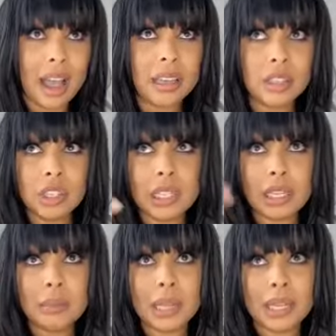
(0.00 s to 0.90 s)
it
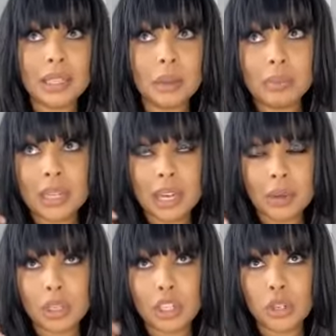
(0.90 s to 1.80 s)
just seemed like something
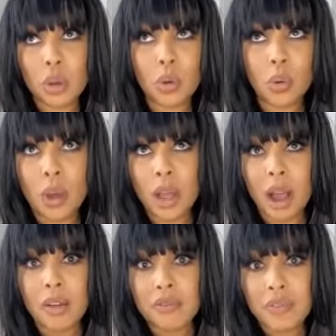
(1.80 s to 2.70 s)
that was so
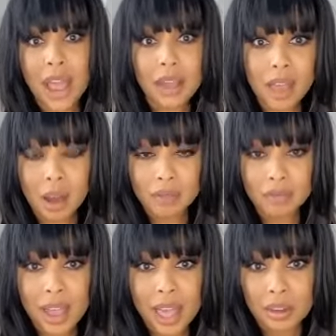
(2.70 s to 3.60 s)

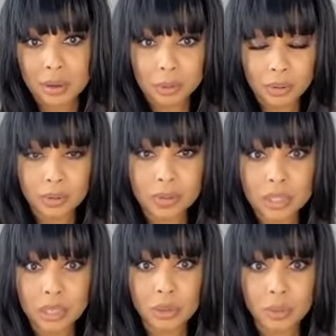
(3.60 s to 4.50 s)
unfathomable
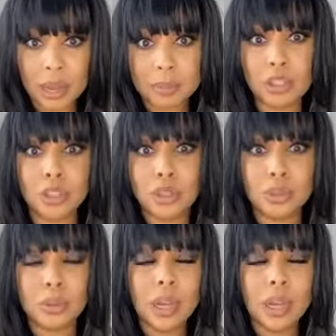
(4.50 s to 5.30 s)
to be able to do.